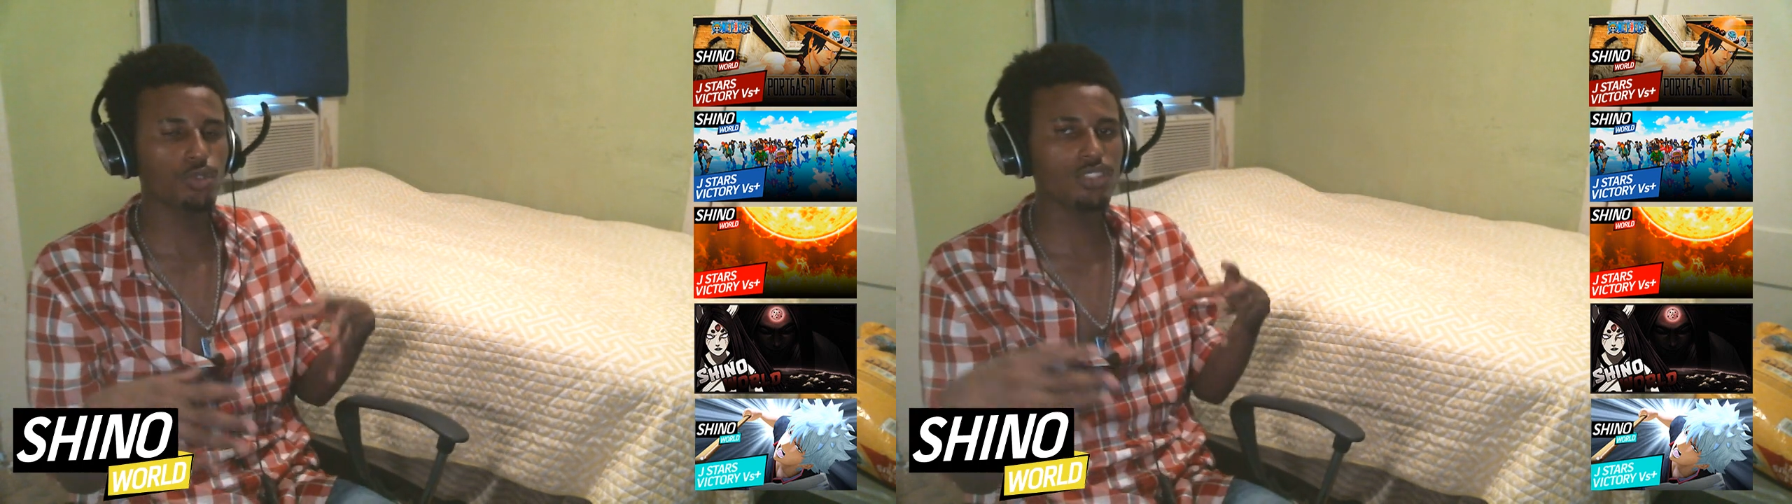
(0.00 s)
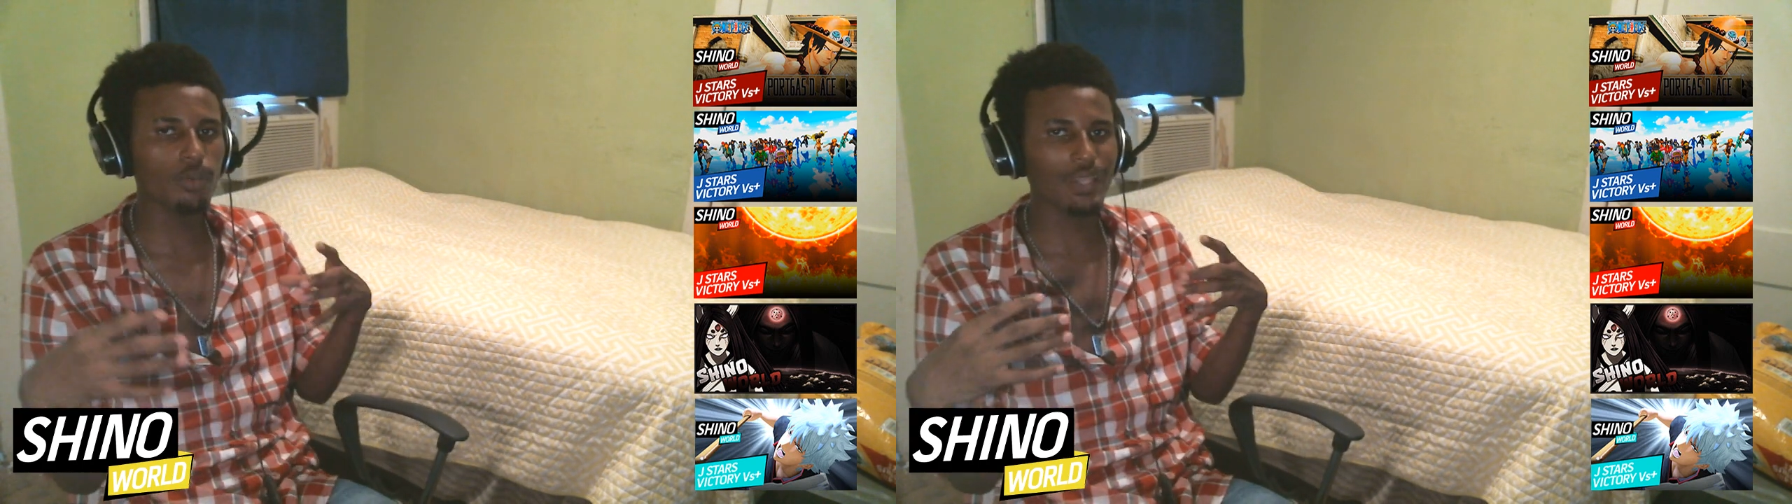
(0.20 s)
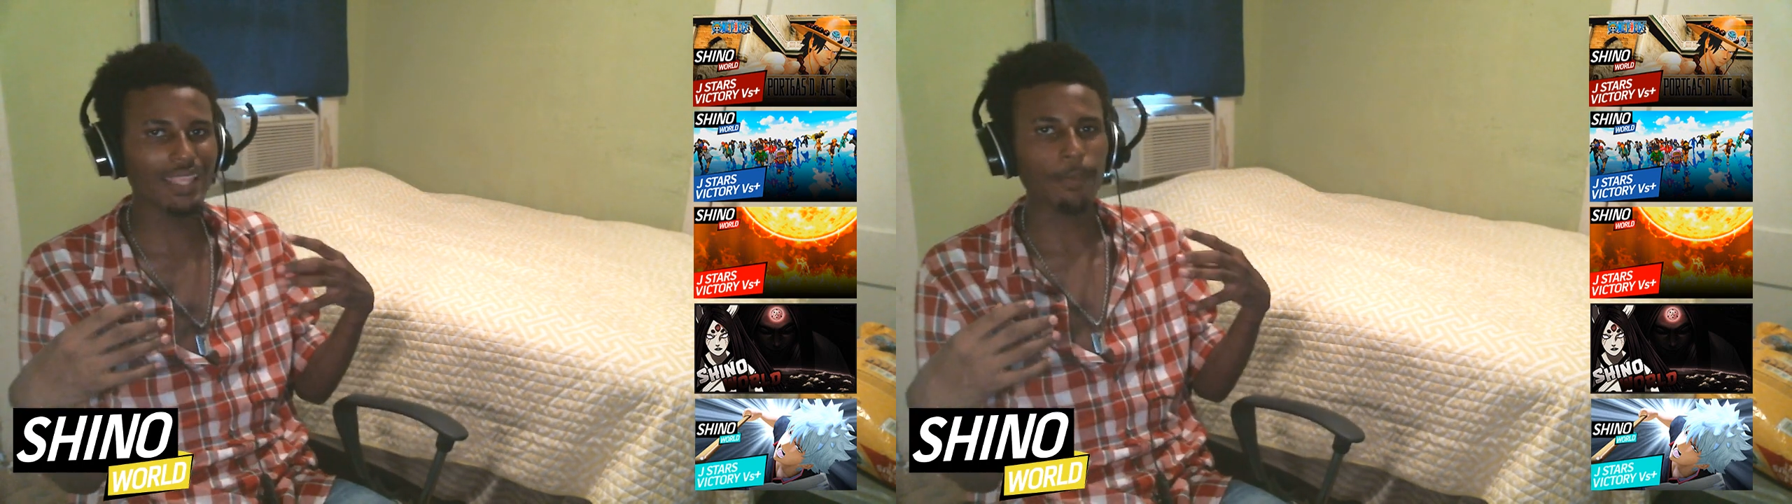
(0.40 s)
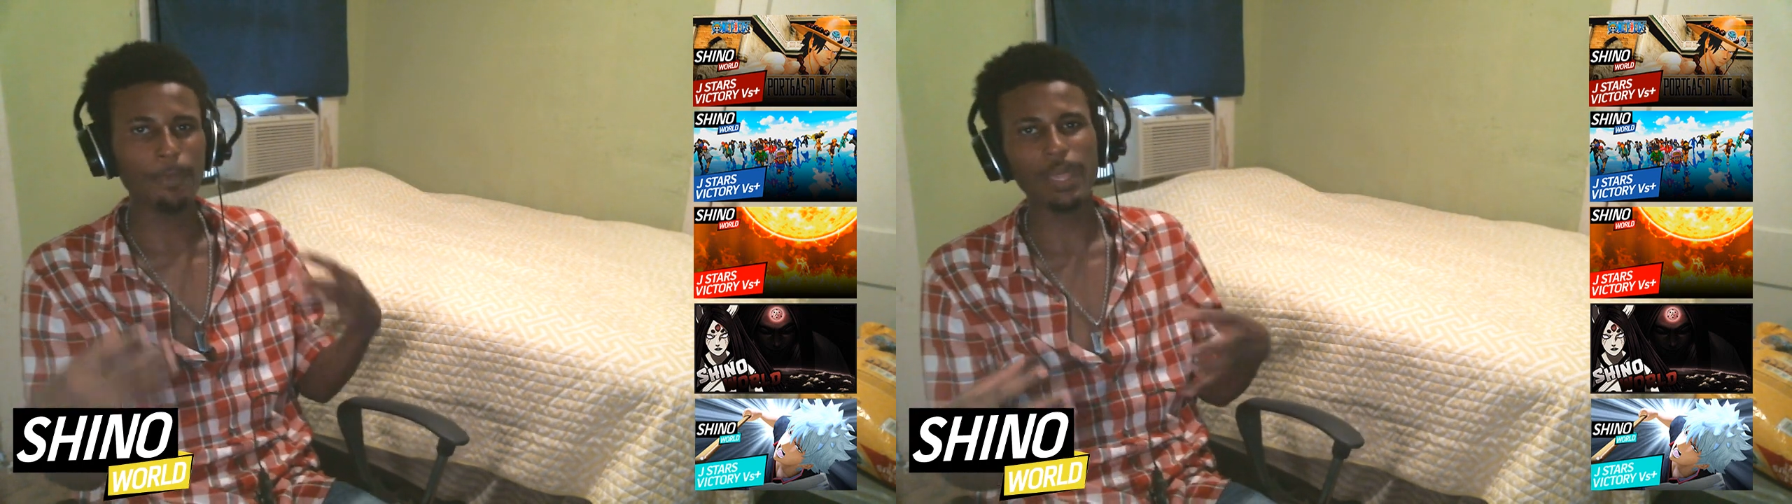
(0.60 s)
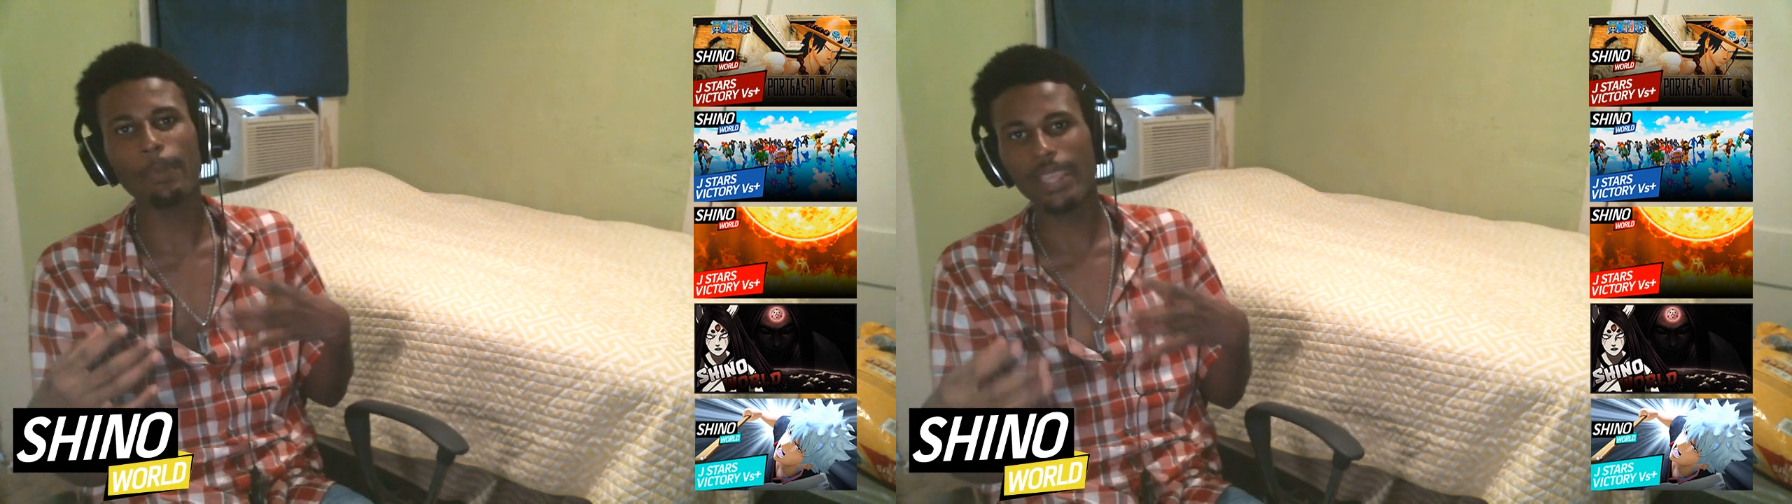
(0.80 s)
It's gonna be like the
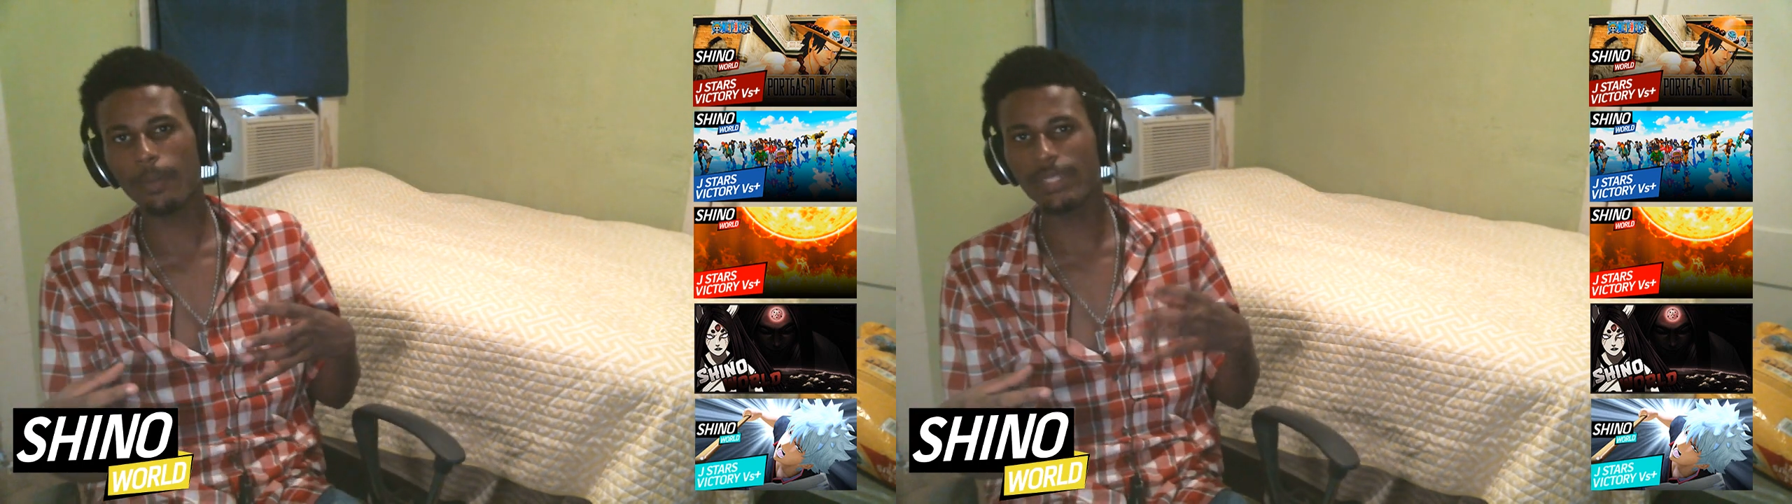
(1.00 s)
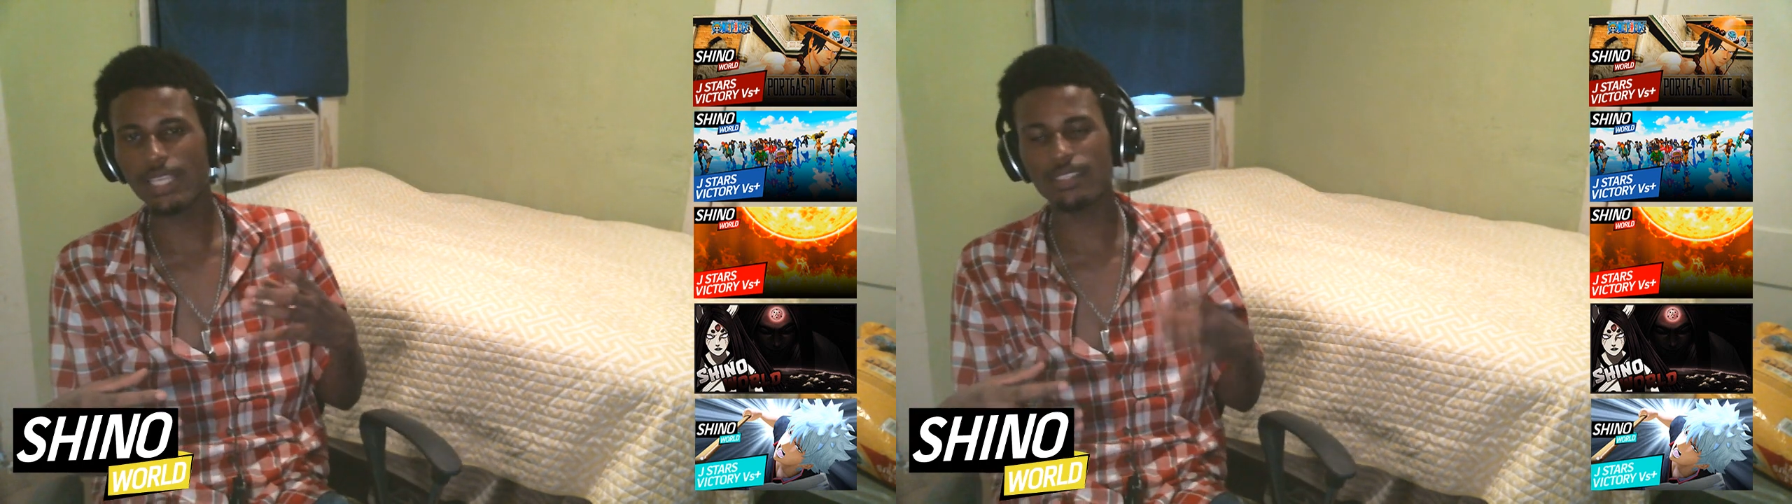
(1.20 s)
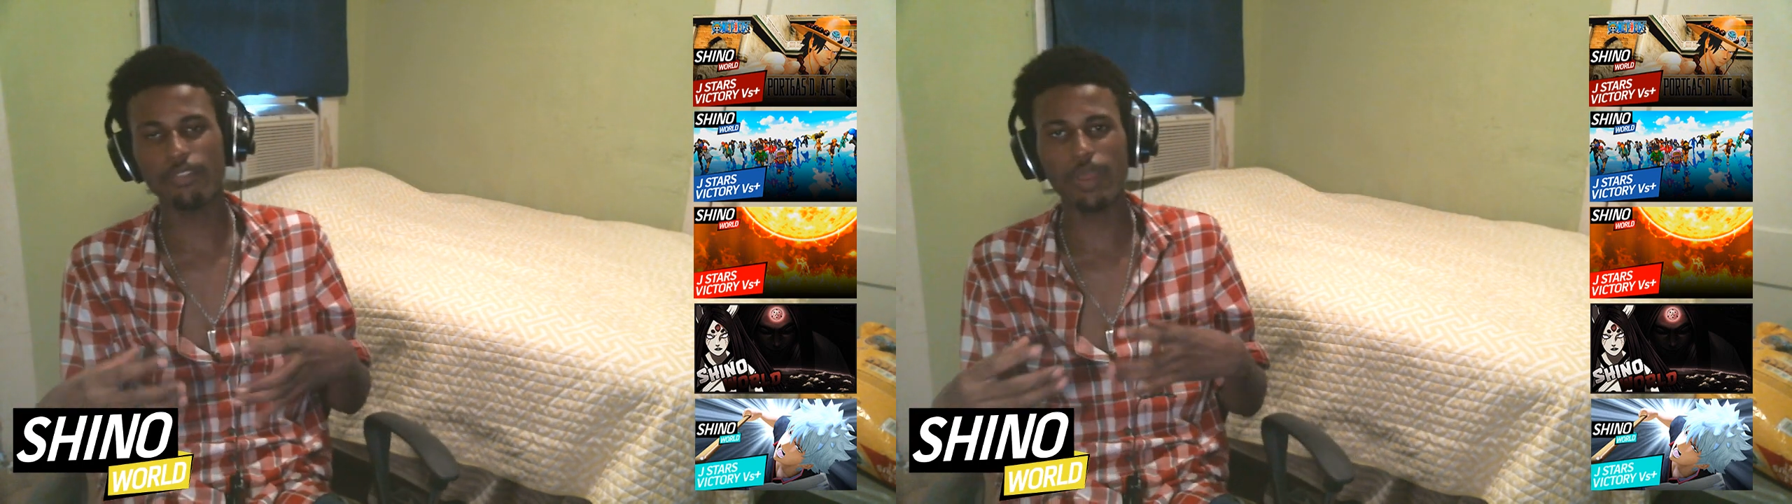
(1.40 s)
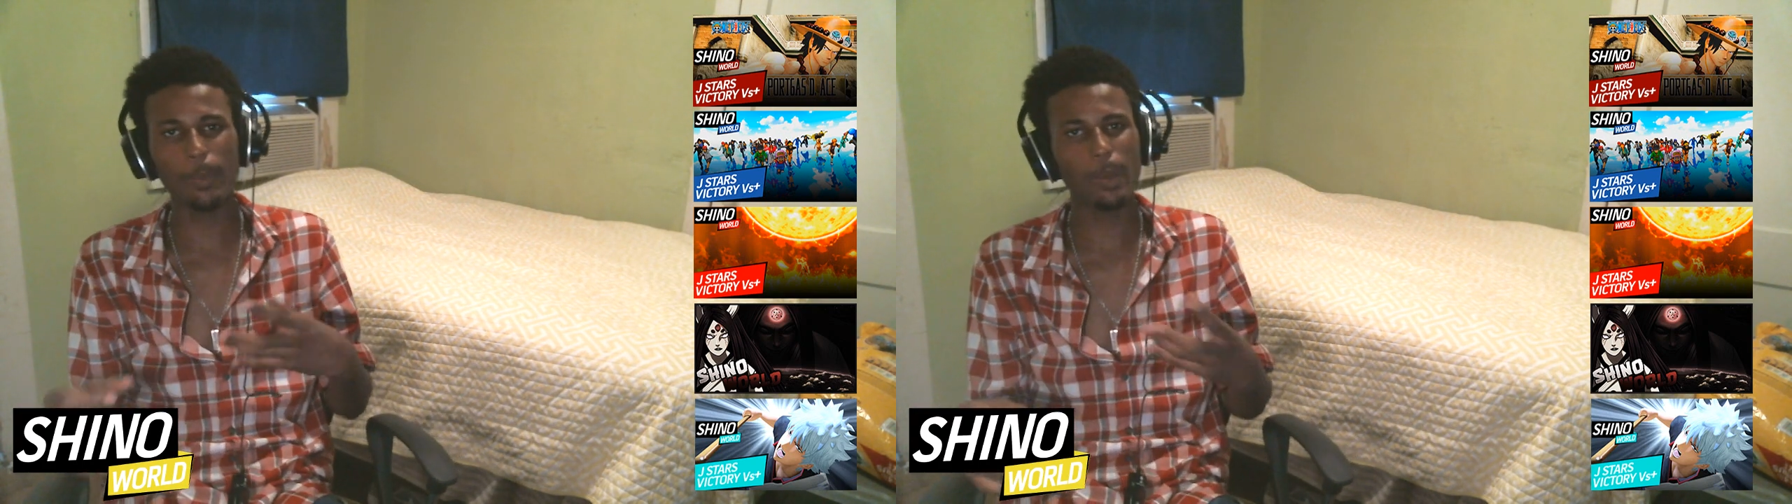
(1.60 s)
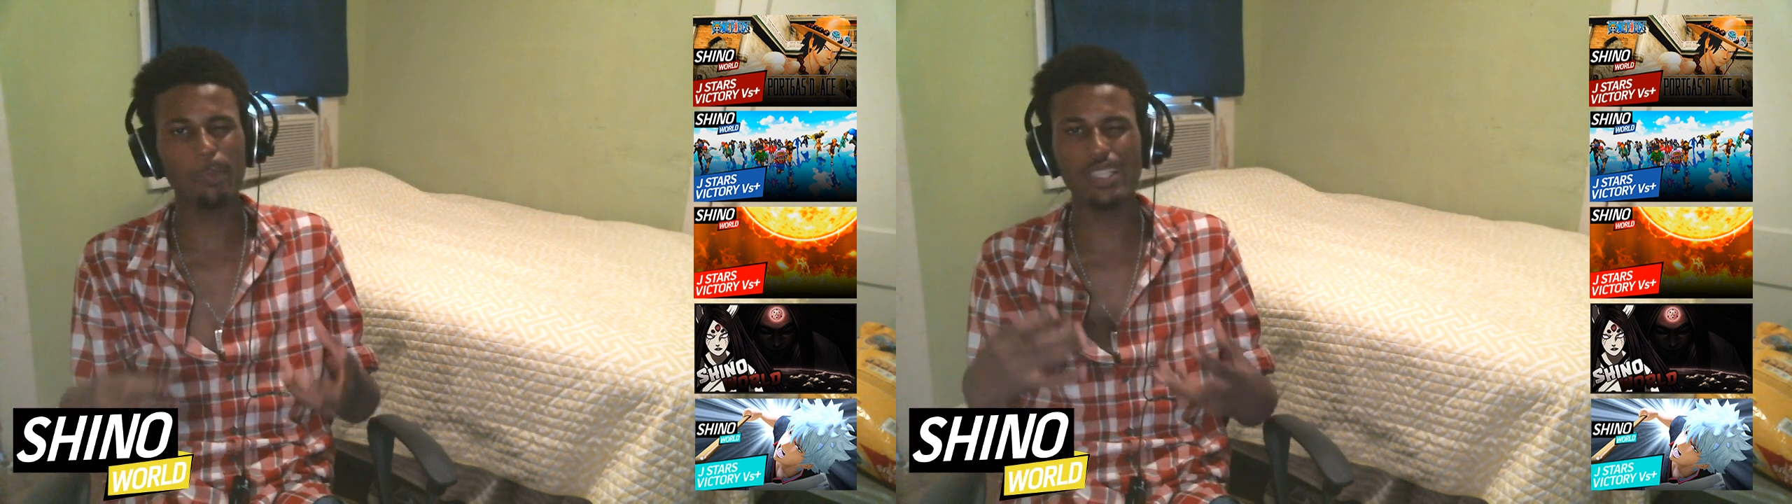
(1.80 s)
big, big updates if I'm
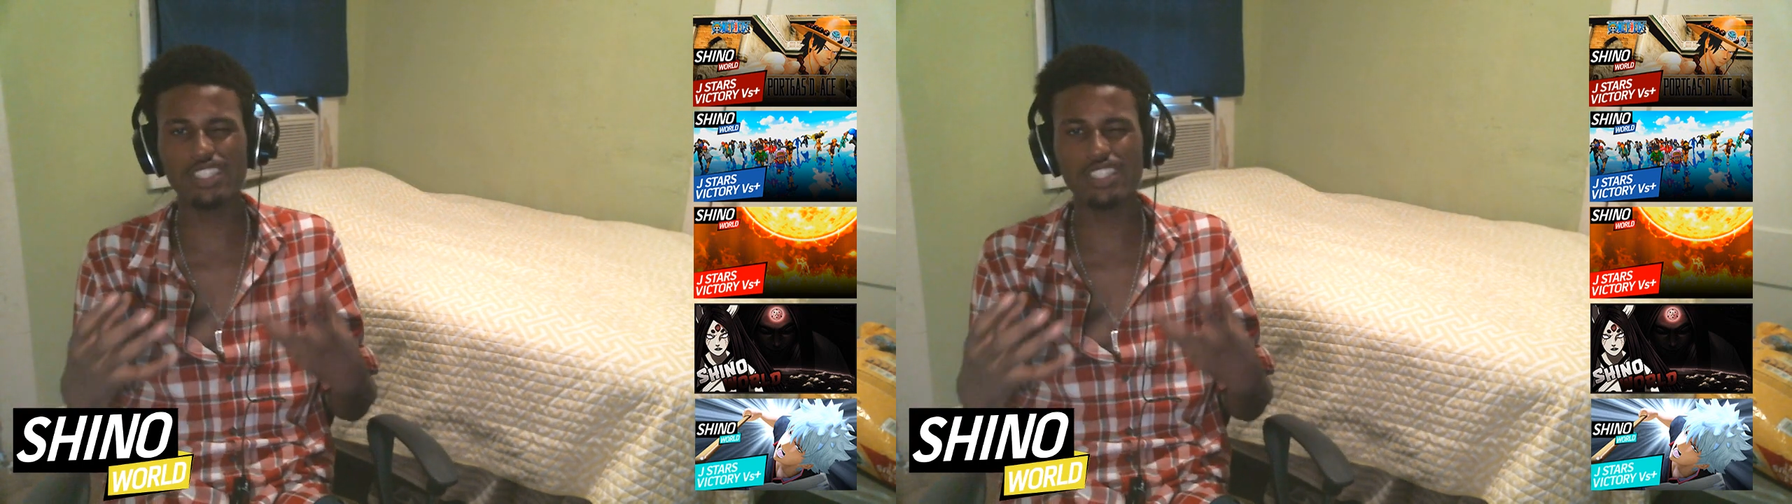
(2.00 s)
gonna be